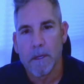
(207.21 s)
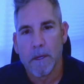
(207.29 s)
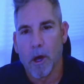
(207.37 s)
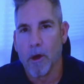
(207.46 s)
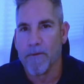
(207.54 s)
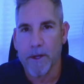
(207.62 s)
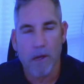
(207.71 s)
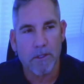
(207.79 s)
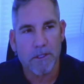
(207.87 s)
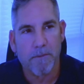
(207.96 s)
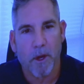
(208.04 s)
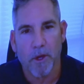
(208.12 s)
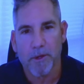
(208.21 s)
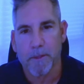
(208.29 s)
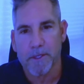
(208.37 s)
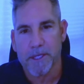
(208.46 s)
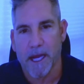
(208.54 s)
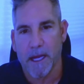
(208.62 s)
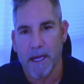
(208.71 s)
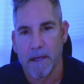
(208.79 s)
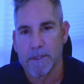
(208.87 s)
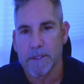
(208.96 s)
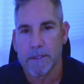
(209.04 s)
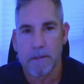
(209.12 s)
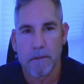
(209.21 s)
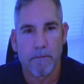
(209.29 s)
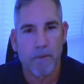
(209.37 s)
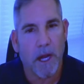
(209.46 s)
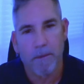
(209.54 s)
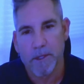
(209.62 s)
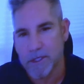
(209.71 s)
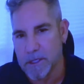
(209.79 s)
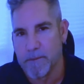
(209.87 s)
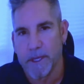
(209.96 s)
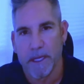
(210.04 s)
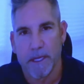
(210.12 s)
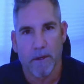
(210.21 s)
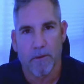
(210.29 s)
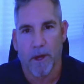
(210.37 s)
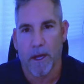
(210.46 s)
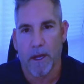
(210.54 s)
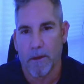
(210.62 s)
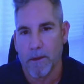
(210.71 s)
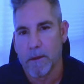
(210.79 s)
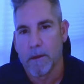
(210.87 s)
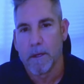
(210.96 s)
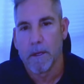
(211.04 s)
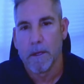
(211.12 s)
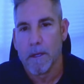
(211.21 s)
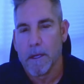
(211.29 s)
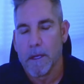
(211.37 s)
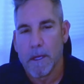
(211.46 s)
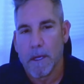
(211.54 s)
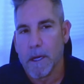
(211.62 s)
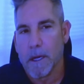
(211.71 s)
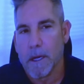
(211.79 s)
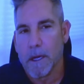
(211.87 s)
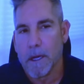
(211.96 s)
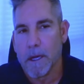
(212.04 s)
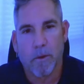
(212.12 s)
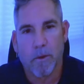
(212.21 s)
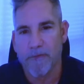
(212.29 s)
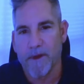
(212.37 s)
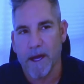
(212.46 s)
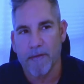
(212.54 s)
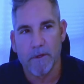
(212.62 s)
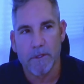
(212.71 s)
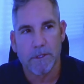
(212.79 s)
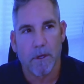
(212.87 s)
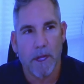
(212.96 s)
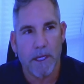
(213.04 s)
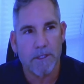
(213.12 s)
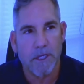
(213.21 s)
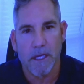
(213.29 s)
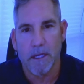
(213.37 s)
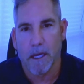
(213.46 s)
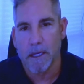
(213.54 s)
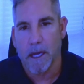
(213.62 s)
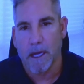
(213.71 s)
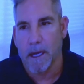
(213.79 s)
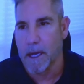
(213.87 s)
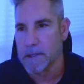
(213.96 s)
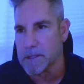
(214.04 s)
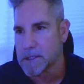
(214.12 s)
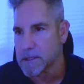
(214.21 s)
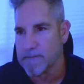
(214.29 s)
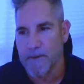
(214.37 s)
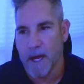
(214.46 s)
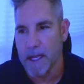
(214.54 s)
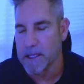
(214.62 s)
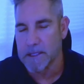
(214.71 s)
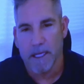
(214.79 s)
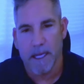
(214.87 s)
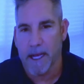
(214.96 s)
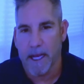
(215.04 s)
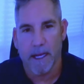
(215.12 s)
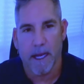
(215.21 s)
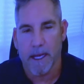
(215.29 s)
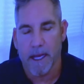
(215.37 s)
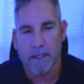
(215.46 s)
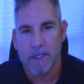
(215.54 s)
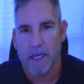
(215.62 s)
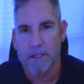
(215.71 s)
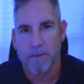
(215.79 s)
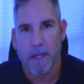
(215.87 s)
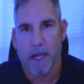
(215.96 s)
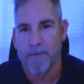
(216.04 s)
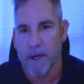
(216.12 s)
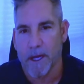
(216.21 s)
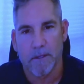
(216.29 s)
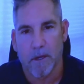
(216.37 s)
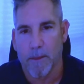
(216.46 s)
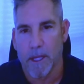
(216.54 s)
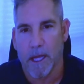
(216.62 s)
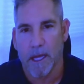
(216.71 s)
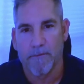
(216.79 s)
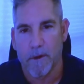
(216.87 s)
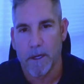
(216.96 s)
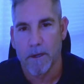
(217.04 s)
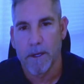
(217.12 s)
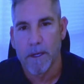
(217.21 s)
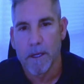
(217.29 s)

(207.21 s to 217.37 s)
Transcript: overdosed multiple times, probably should be in the ground. At 25 years old, I just said, hey, I gotta change my life. I gotta turn my life around,